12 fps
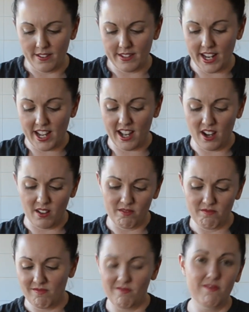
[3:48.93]
Now,
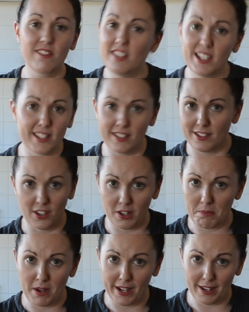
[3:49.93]
this is not a
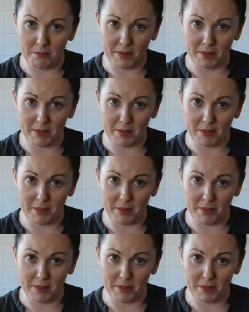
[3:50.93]
pikelet